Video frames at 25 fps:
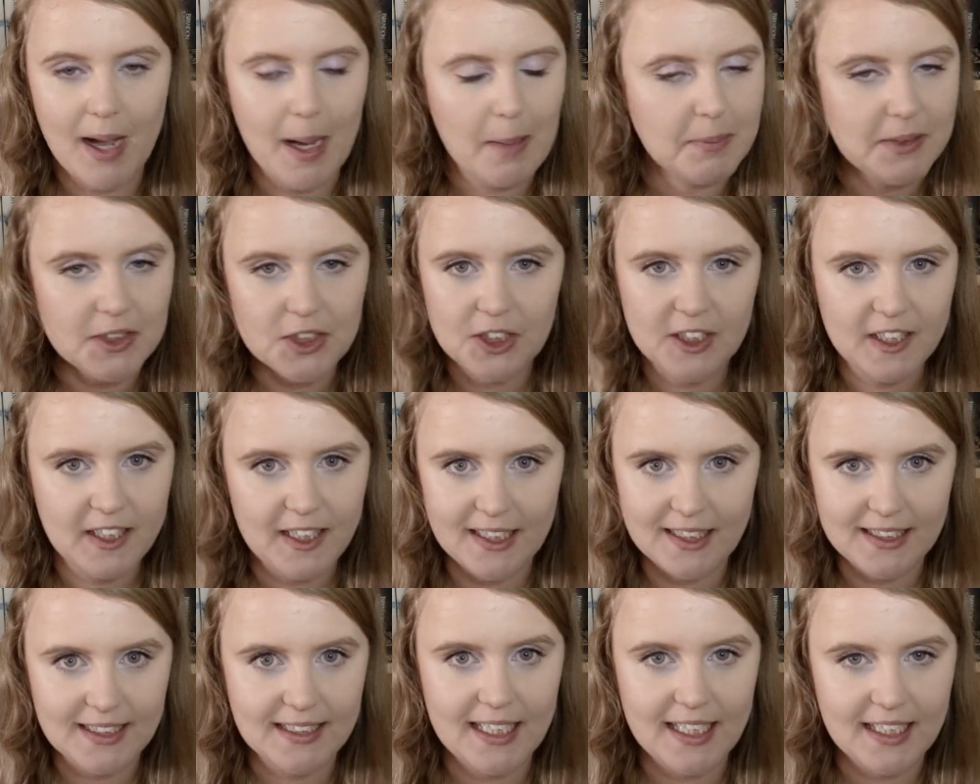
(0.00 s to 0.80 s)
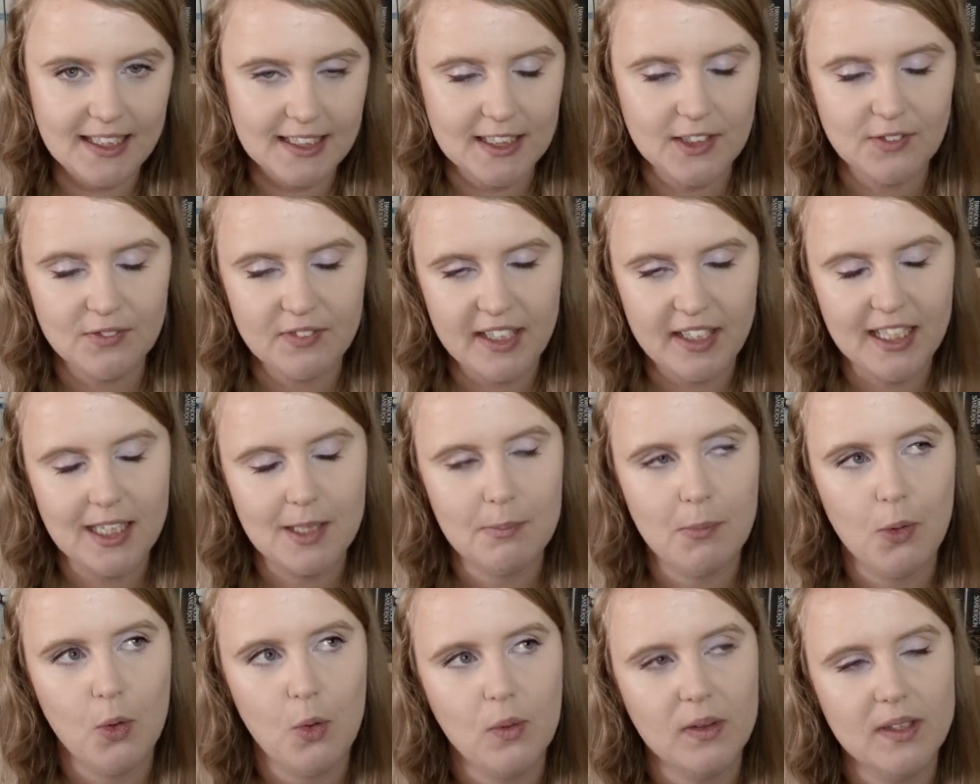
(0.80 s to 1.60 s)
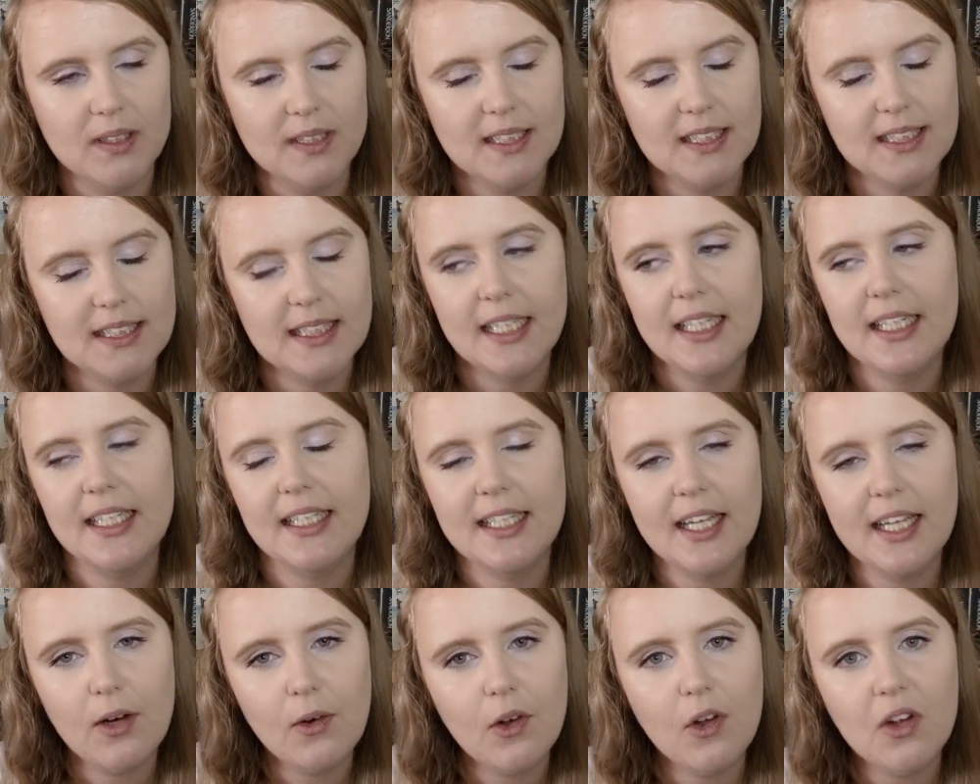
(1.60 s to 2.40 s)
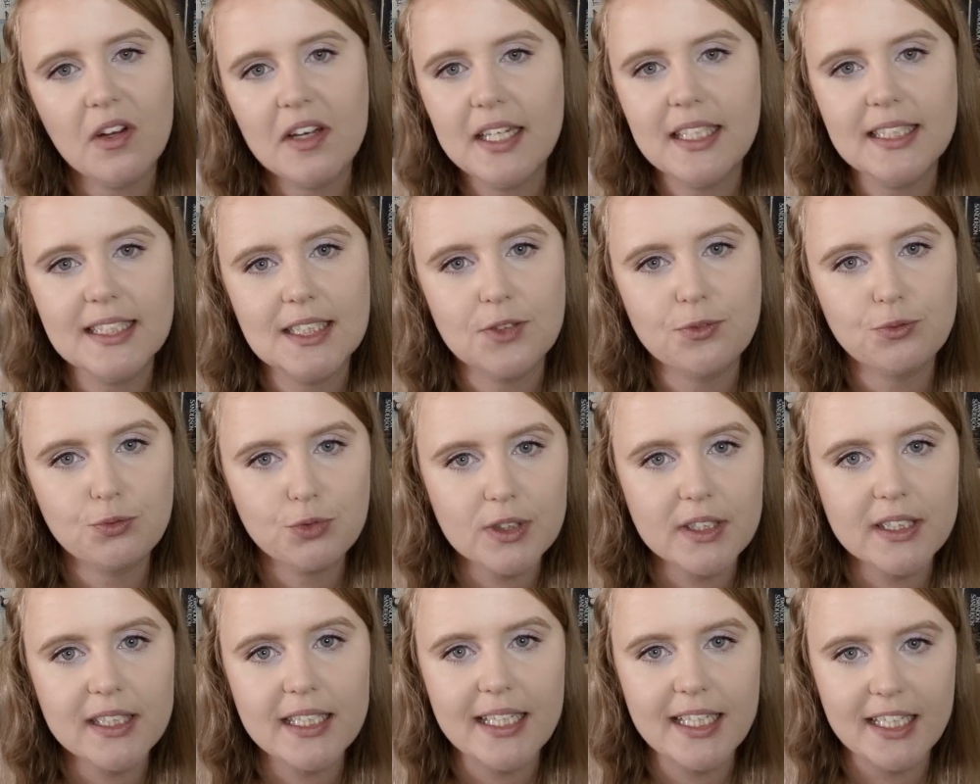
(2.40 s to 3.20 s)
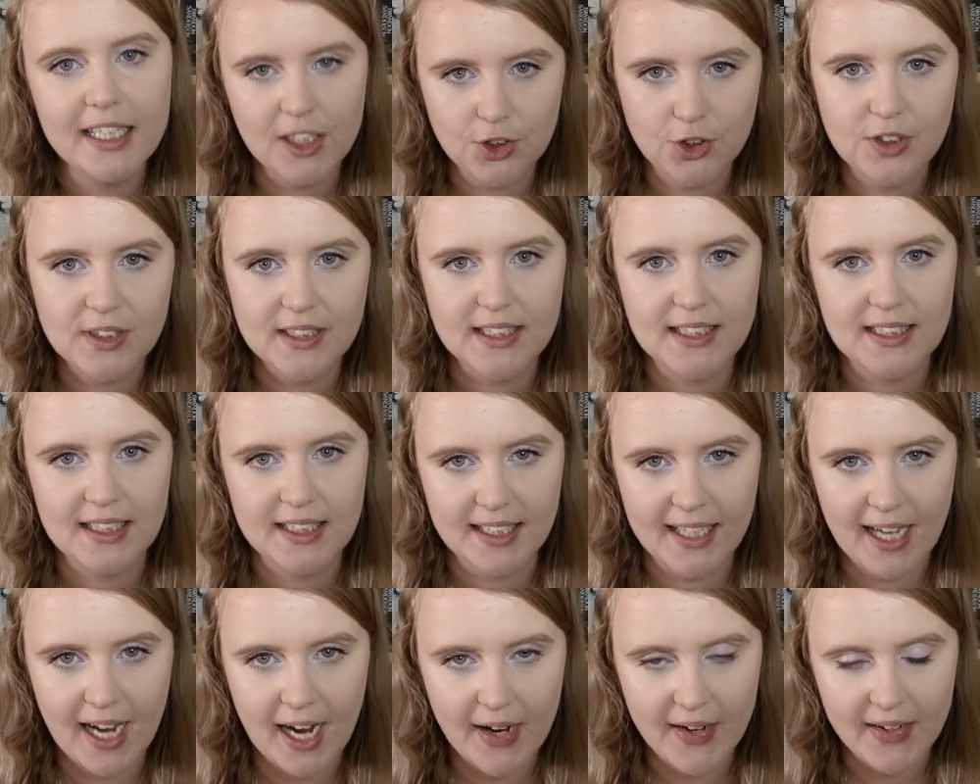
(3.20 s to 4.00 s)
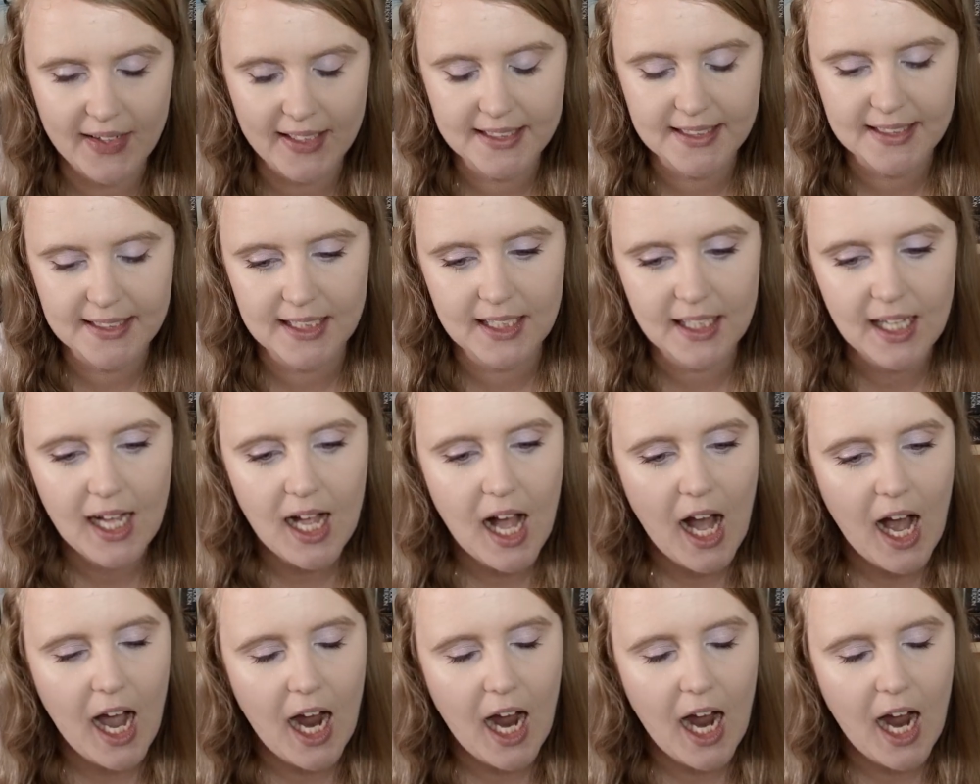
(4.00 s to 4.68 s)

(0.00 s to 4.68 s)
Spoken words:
absolutely intend to read them all is that Geralt is a really interesting character.